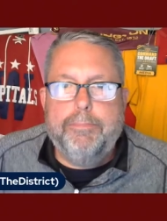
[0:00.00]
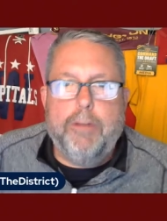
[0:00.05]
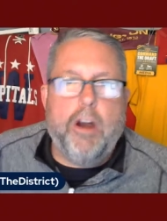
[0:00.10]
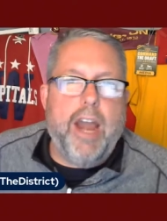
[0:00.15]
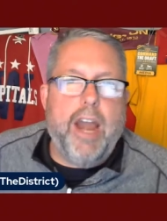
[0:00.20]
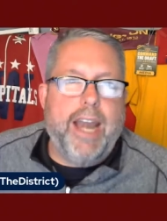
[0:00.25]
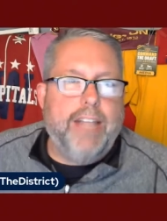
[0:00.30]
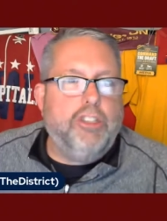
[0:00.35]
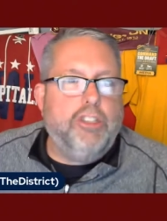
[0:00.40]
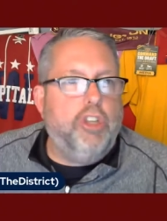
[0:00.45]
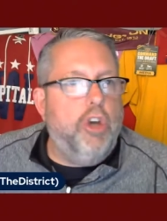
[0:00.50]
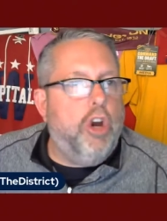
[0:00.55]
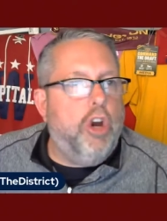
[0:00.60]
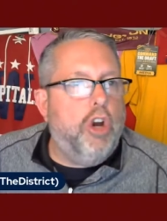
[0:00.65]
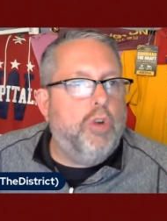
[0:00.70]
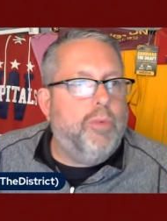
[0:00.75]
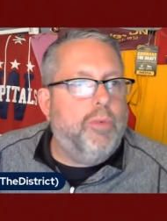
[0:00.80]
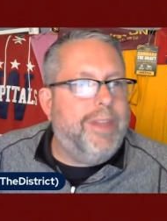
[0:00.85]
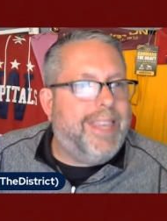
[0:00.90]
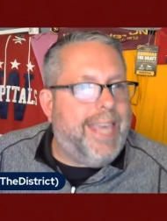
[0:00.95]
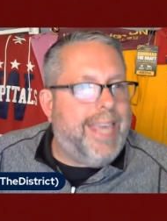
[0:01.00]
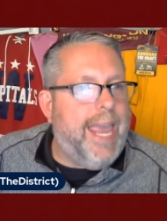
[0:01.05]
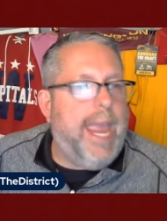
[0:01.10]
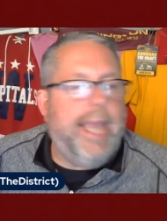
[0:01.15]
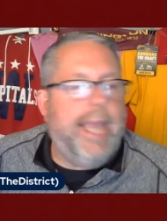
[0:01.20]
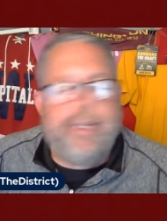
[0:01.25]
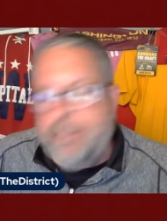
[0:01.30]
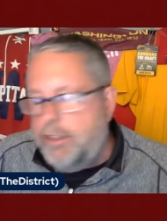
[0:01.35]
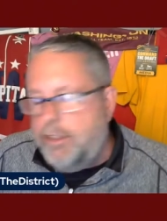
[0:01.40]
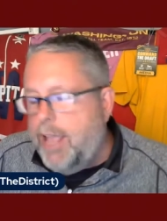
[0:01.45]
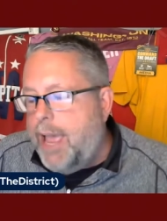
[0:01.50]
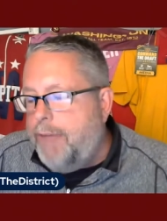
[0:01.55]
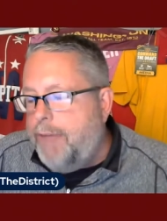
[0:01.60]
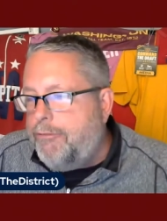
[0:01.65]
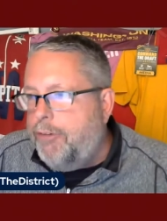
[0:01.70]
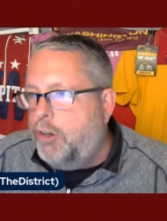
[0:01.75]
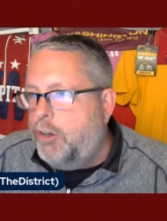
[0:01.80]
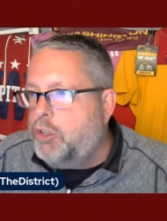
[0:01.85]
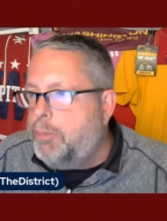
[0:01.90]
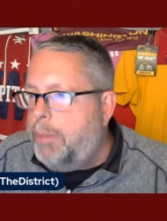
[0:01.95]
All right, as you heard with Cakes in that
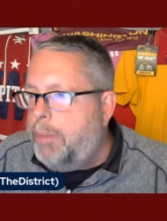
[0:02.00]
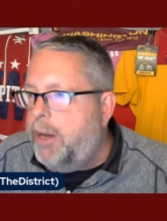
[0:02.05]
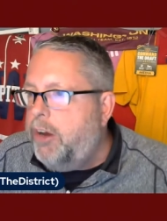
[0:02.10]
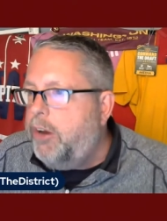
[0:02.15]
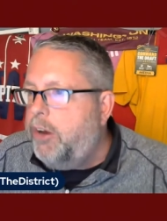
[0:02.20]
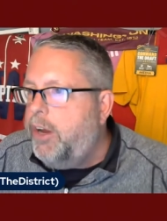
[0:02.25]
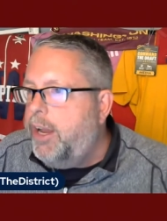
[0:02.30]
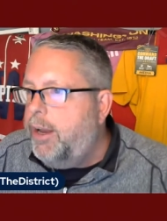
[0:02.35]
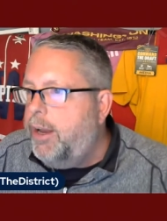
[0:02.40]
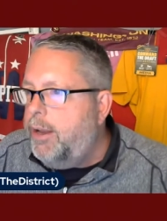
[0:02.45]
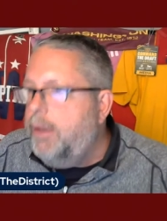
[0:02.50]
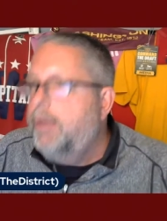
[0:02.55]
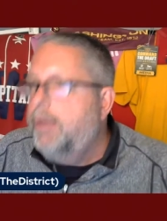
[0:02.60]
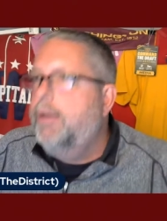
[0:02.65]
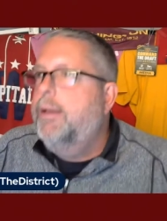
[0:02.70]
first period,